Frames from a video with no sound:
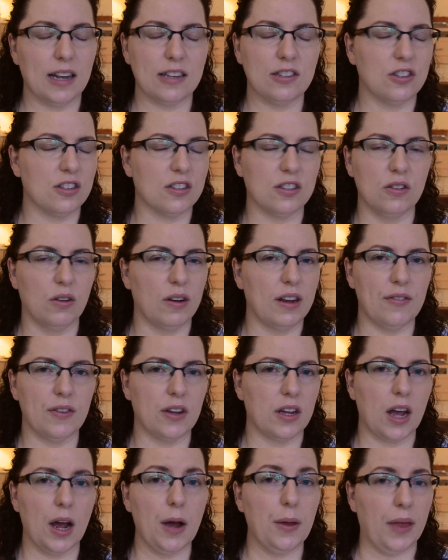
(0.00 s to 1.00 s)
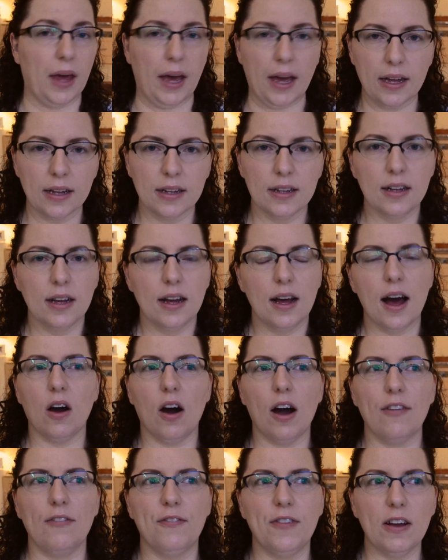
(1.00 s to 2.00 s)
let's just not even go there.
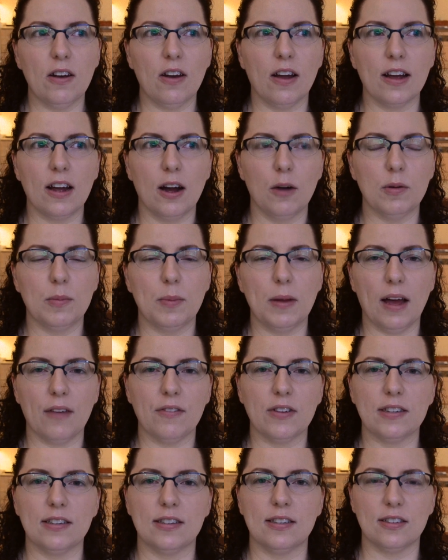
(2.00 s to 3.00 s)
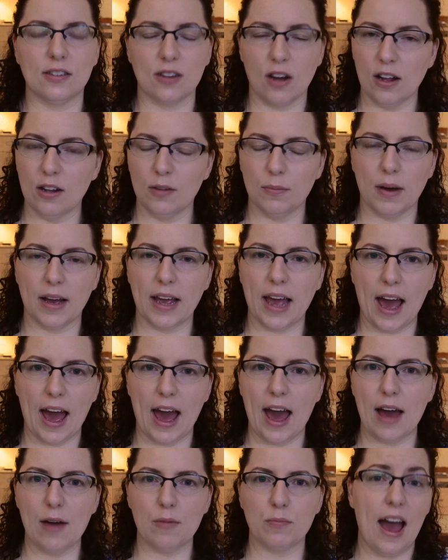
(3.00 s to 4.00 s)
I feel like I would be having to style my
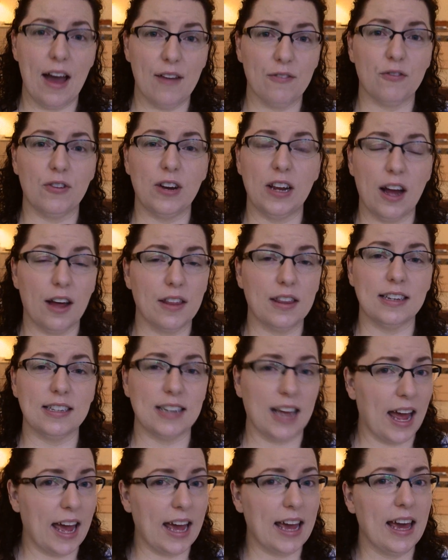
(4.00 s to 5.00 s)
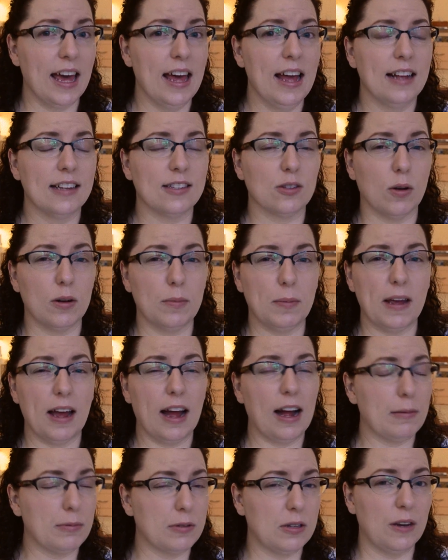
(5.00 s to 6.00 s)
hair every other day, so I'd be
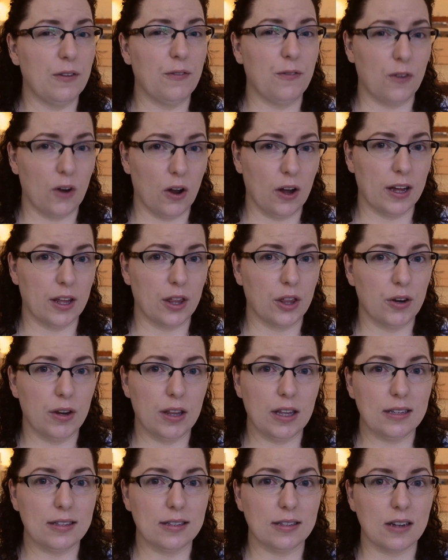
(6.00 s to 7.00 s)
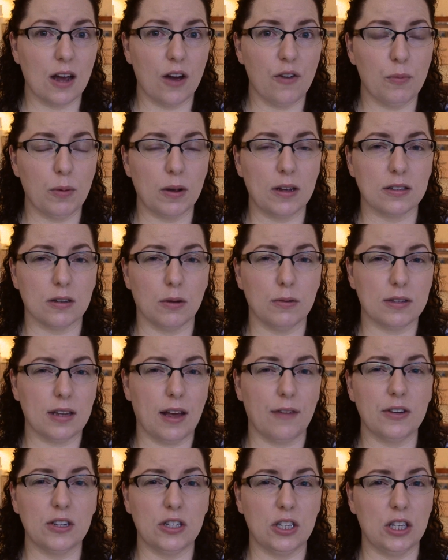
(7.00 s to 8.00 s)
absolutely flying through this stuff because I was
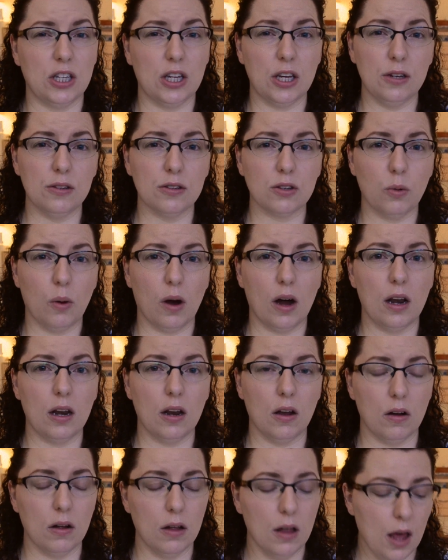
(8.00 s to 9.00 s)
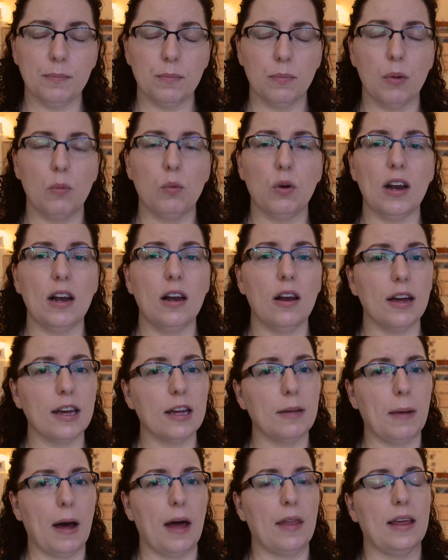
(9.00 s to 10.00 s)
having to use quite a lot. But what I
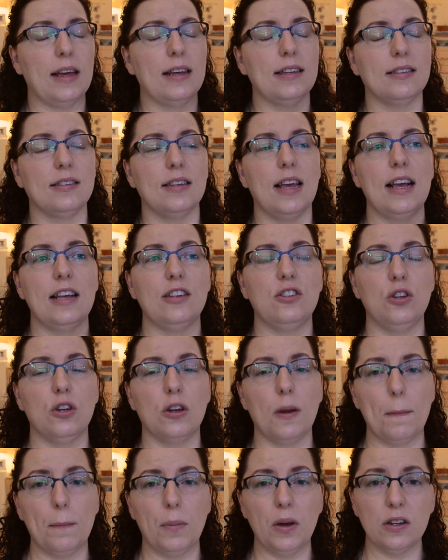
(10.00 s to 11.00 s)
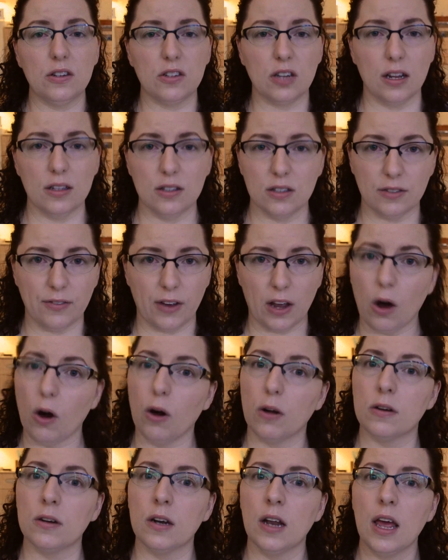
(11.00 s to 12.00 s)
like about this is you can put tons of it
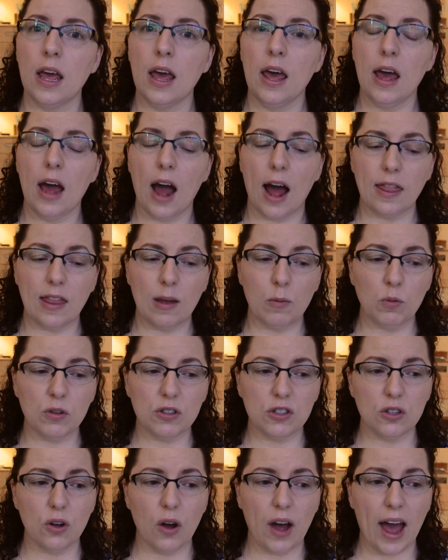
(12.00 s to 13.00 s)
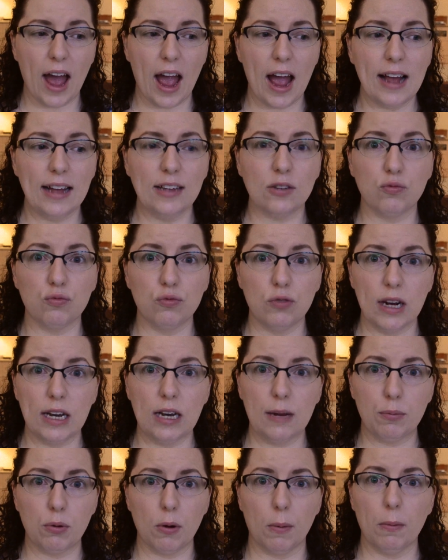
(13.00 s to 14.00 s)
on, and then once your hair is
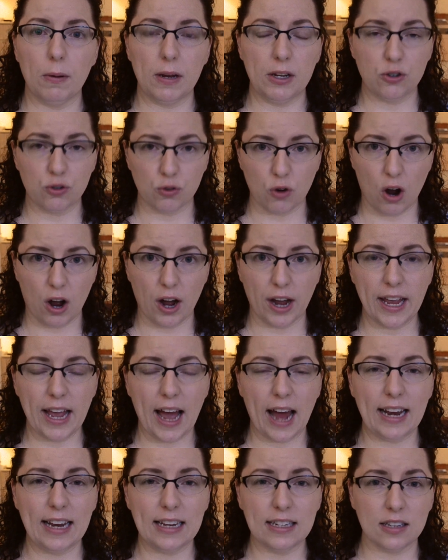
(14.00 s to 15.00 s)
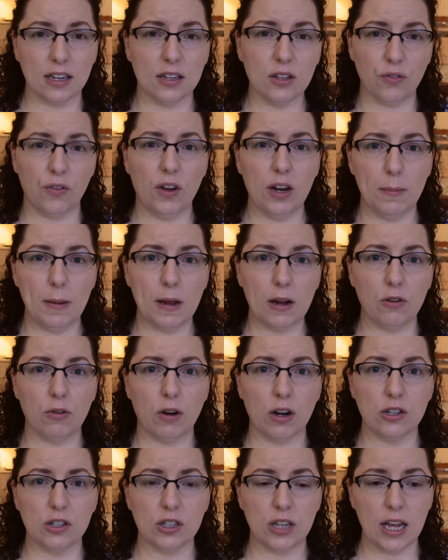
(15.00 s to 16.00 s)
really properly dry and it does feel a bit
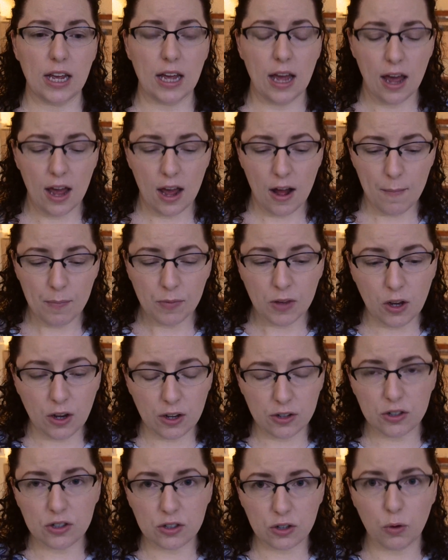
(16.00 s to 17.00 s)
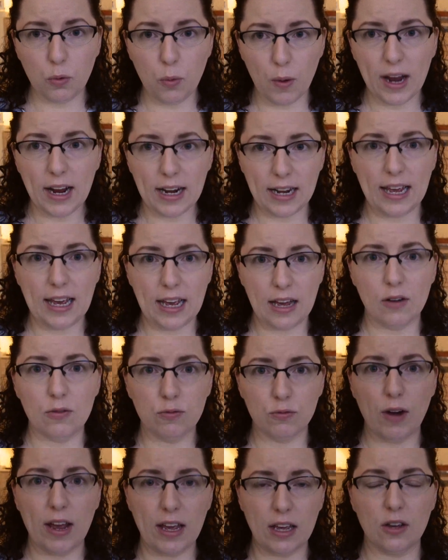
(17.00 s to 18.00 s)
crunchy, you can just quickly
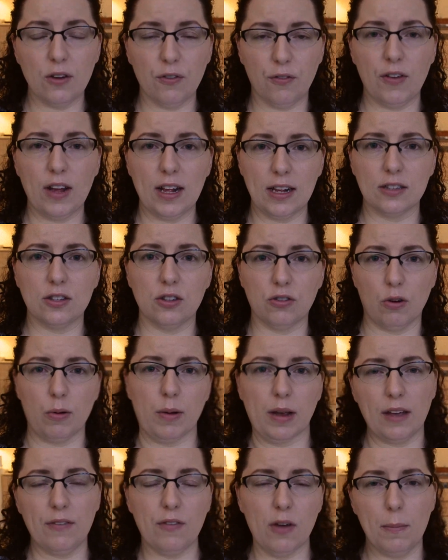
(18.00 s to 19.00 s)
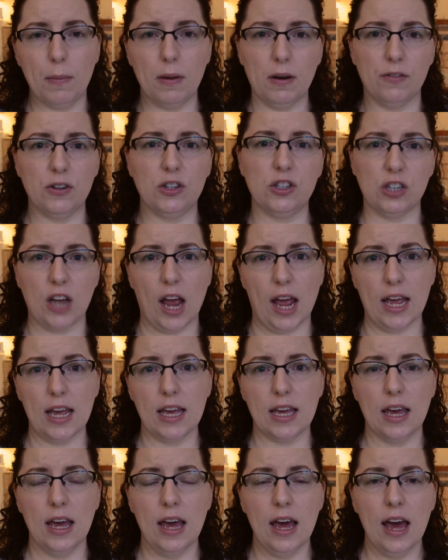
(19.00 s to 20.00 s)
rake your fingers through and give it a bit of a
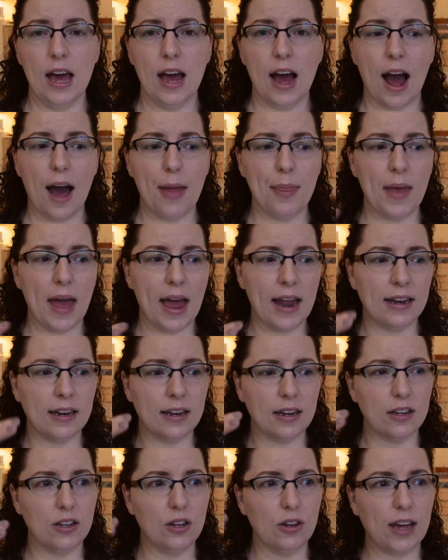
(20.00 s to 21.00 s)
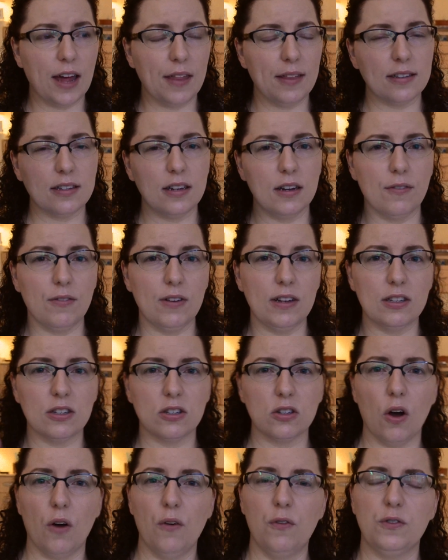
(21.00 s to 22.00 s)
shake and then you get this lovely
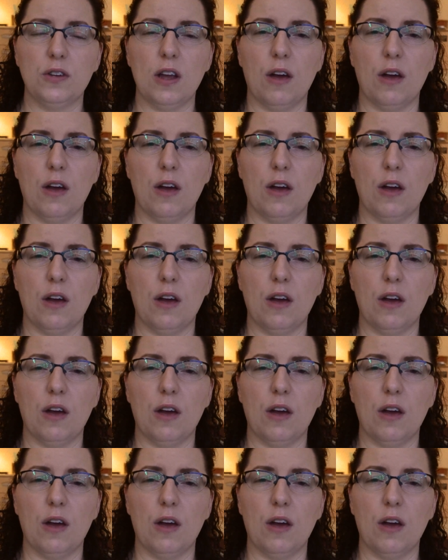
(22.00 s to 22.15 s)
soft